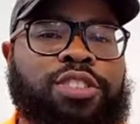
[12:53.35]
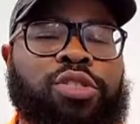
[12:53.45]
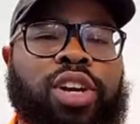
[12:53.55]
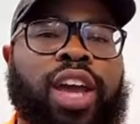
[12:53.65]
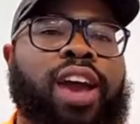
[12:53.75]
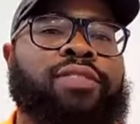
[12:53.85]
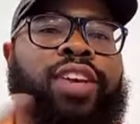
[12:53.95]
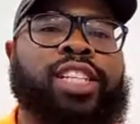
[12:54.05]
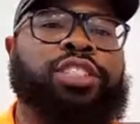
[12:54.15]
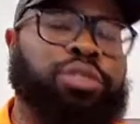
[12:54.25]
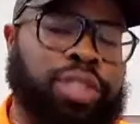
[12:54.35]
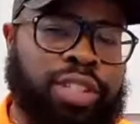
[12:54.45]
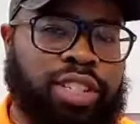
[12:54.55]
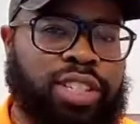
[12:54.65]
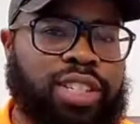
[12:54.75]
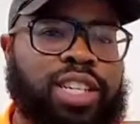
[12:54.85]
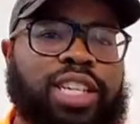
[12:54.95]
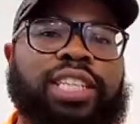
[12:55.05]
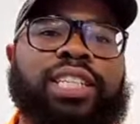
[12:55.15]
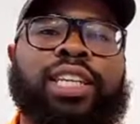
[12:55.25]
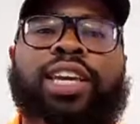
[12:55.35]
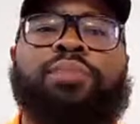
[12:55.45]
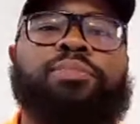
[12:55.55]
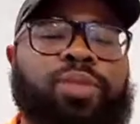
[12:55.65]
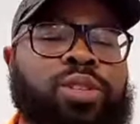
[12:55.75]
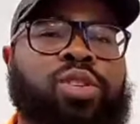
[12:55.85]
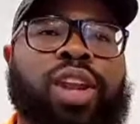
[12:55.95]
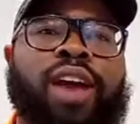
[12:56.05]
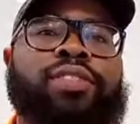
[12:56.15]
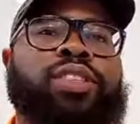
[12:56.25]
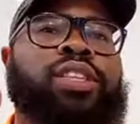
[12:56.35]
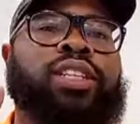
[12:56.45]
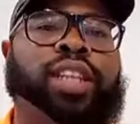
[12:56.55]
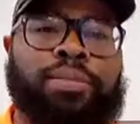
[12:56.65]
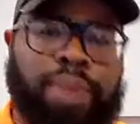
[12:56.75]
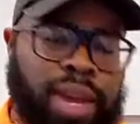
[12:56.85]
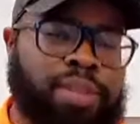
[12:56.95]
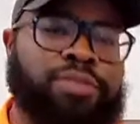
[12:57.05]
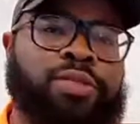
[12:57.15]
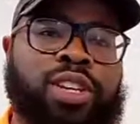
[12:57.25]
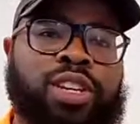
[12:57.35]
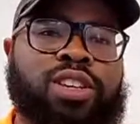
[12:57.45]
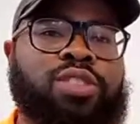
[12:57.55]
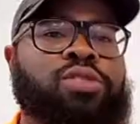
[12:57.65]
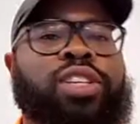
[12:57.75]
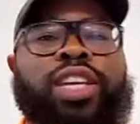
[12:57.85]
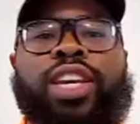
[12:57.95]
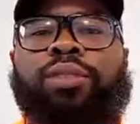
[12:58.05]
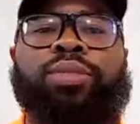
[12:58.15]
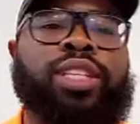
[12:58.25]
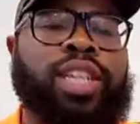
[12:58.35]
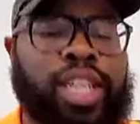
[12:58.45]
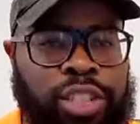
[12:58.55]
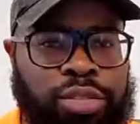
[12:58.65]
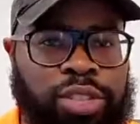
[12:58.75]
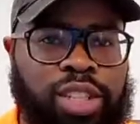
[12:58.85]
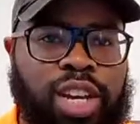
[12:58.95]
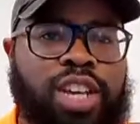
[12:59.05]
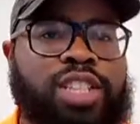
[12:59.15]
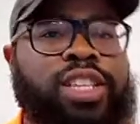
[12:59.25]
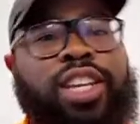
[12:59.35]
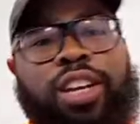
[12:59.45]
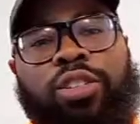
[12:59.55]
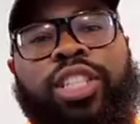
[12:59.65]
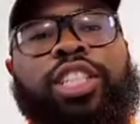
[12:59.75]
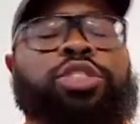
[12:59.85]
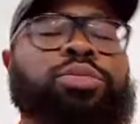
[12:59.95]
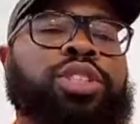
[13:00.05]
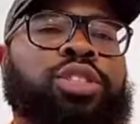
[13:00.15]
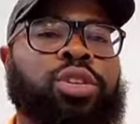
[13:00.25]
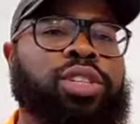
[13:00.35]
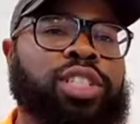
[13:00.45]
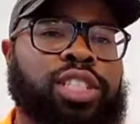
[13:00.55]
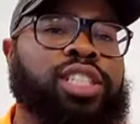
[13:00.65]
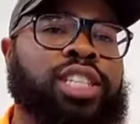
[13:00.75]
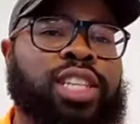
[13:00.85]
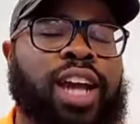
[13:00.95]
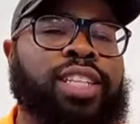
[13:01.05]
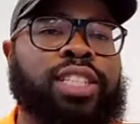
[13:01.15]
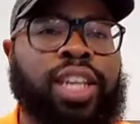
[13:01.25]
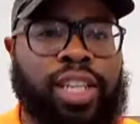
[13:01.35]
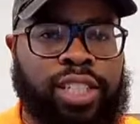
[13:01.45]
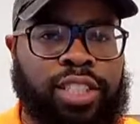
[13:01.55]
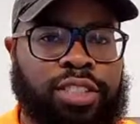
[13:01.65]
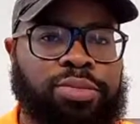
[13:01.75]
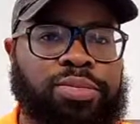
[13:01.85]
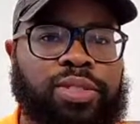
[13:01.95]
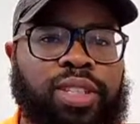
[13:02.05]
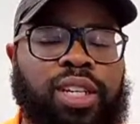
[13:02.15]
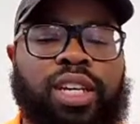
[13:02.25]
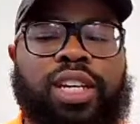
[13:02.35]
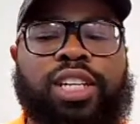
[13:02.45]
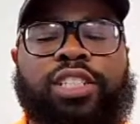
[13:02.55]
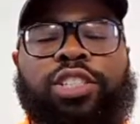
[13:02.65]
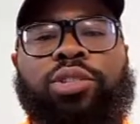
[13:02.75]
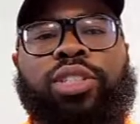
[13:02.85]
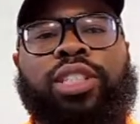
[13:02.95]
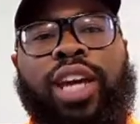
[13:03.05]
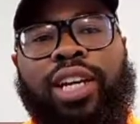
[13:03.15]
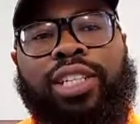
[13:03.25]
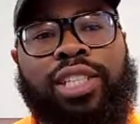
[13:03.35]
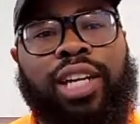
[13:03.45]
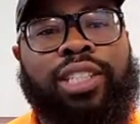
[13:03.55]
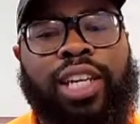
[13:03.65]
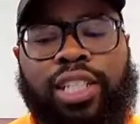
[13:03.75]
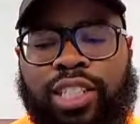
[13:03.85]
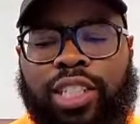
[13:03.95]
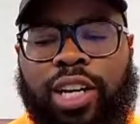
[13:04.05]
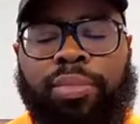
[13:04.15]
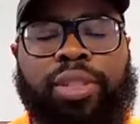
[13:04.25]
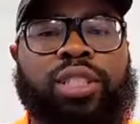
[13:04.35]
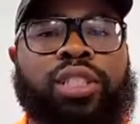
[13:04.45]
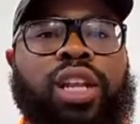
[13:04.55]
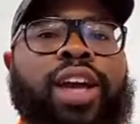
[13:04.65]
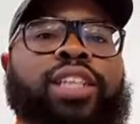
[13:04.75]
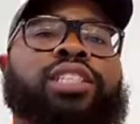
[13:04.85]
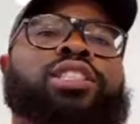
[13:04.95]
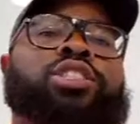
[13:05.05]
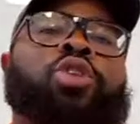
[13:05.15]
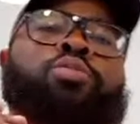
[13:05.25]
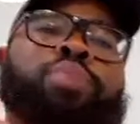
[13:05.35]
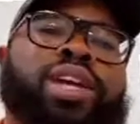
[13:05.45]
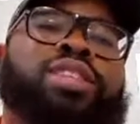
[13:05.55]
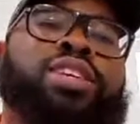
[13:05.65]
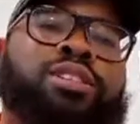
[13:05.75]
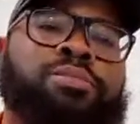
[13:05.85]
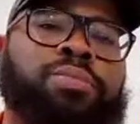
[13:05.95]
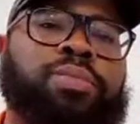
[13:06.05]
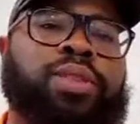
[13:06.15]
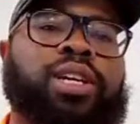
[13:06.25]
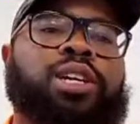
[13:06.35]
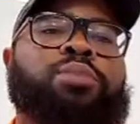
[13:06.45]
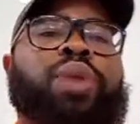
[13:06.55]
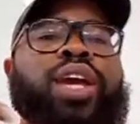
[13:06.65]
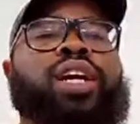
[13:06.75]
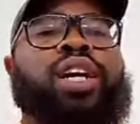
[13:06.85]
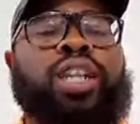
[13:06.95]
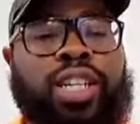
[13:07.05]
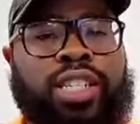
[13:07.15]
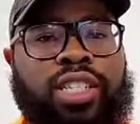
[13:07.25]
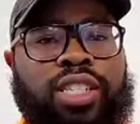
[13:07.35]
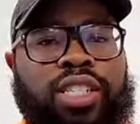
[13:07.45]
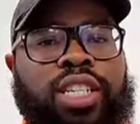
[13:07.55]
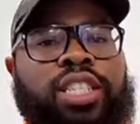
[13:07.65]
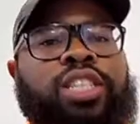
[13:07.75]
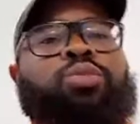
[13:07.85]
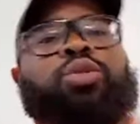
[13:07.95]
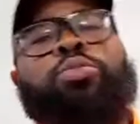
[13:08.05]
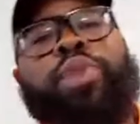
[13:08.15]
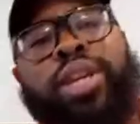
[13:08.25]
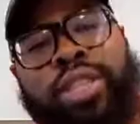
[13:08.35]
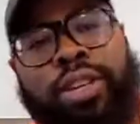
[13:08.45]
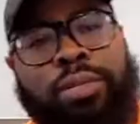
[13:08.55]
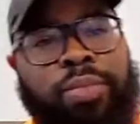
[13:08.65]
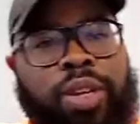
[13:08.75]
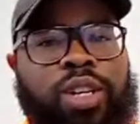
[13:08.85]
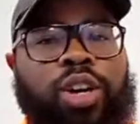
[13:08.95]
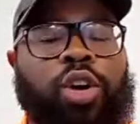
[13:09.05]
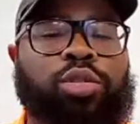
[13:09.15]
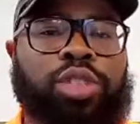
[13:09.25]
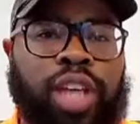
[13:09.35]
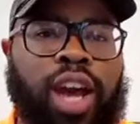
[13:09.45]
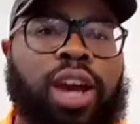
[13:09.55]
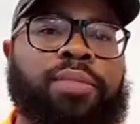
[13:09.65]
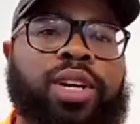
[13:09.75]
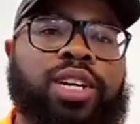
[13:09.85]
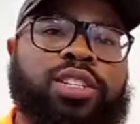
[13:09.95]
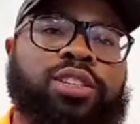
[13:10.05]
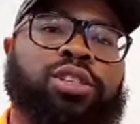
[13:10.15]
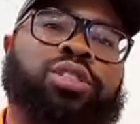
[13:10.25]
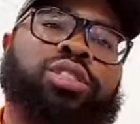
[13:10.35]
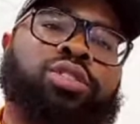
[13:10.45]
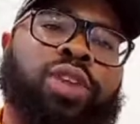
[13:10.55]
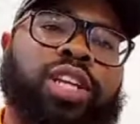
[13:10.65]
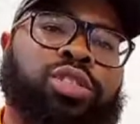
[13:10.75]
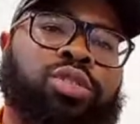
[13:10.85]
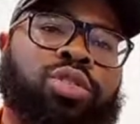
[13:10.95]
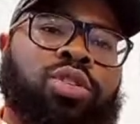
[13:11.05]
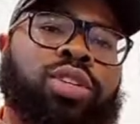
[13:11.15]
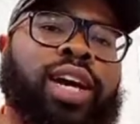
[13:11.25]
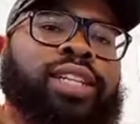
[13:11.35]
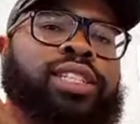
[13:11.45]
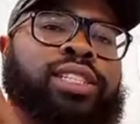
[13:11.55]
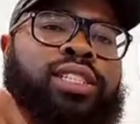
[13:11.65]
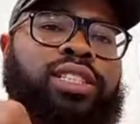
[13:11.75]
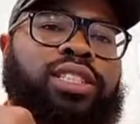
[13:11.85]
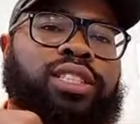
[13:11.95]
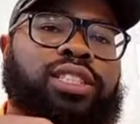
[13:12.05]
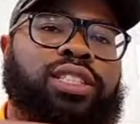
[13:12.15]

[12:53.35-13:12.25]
You're gonna have interest late. You're gonna have the late payment fee. You're gonna get hit with the interest. Then they're gonna hit you 30, 60, 90 days. So the debt consolidation company is like, don't pay them, pay us, and then we'll pay them. Whole time your credit score going like this.